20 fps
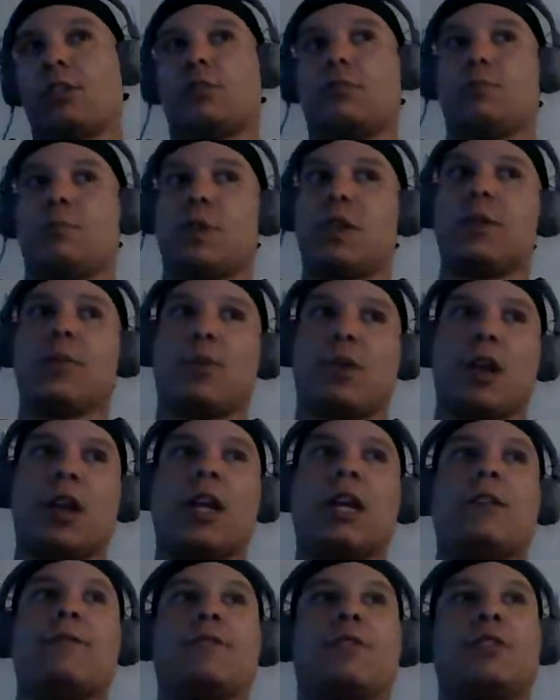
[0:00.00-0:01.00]
be
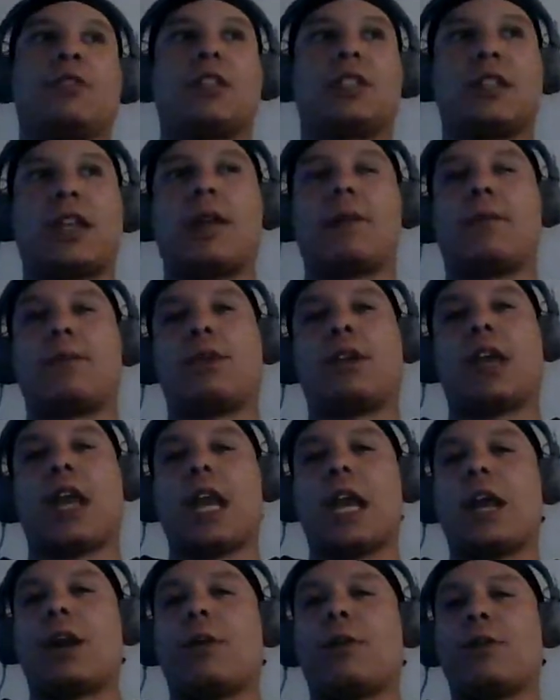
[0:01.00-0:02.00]
brave and step
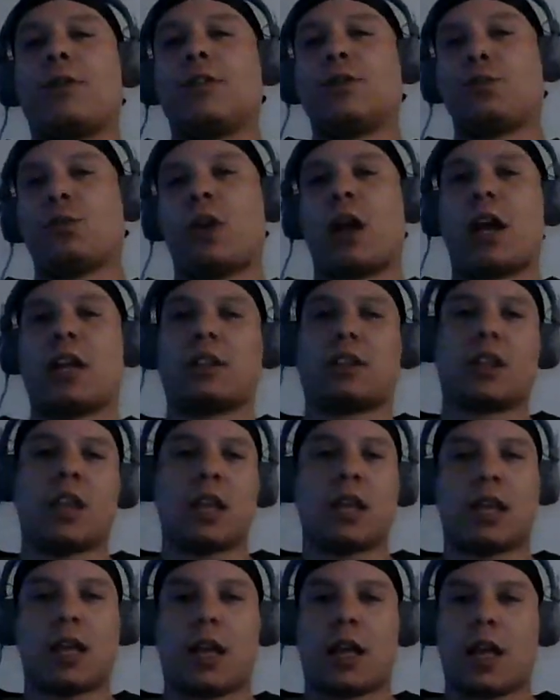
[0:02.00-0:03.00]
into areas where I
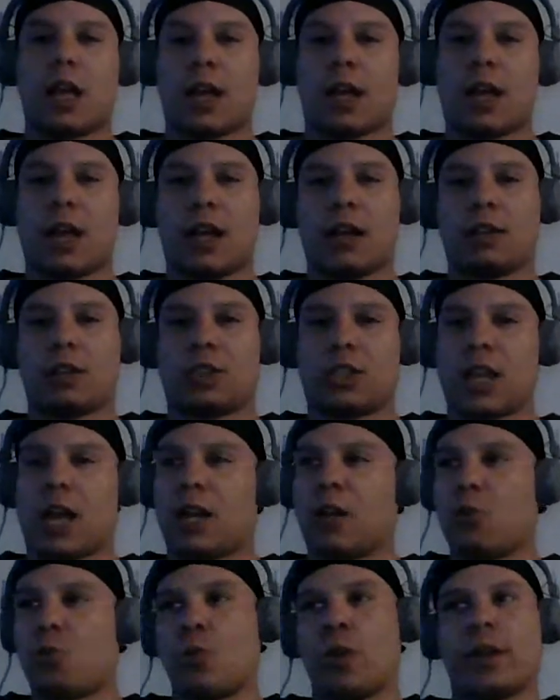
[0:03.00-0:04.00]
think I got a
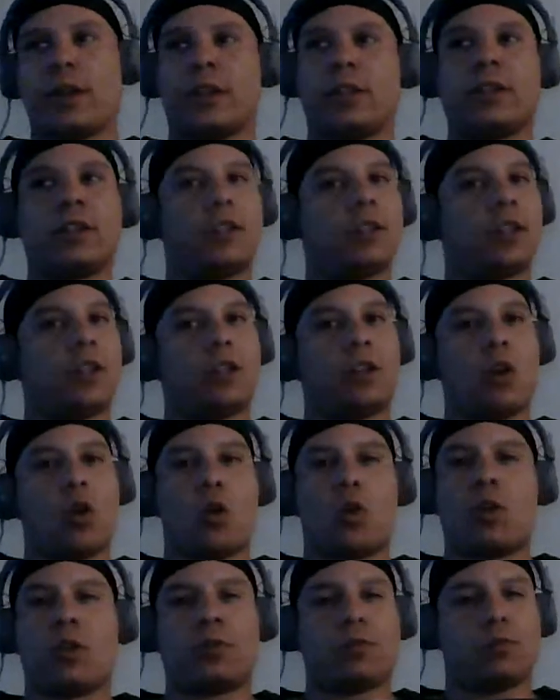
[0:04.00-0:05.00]
shot at winning and
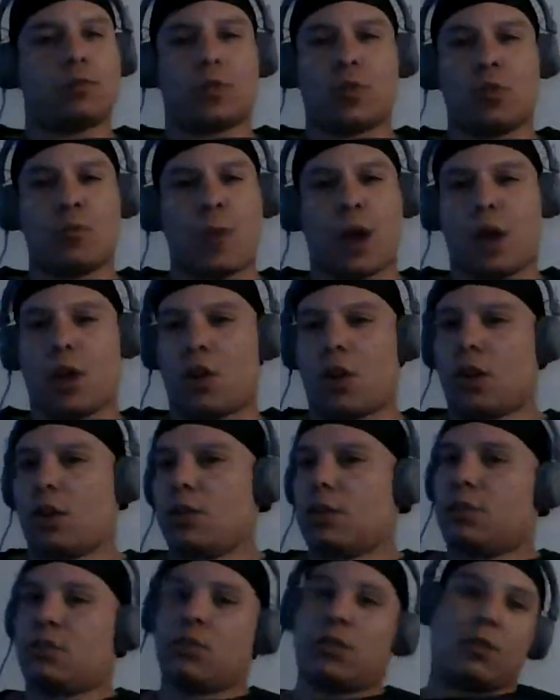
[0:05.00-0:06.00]
going my
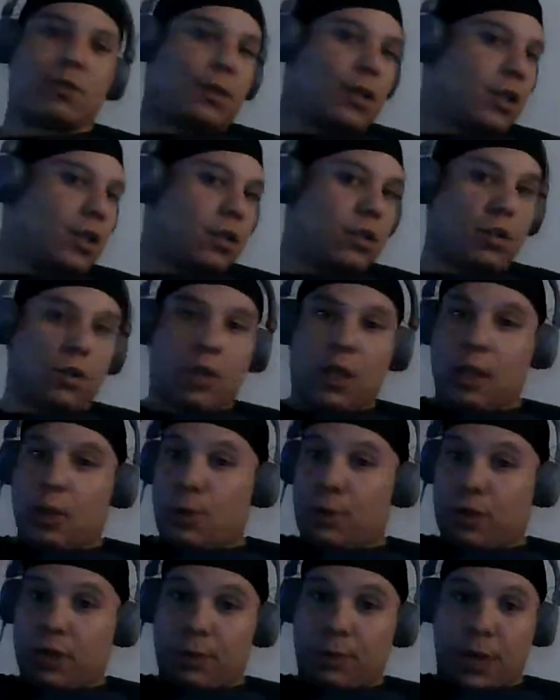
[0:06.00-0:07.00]
hardest, you know what I'm saying? So
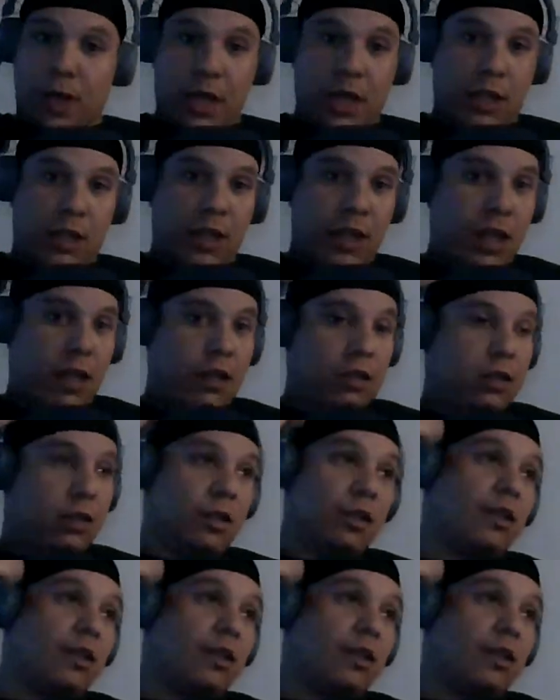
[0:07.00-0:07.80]
with this podcast,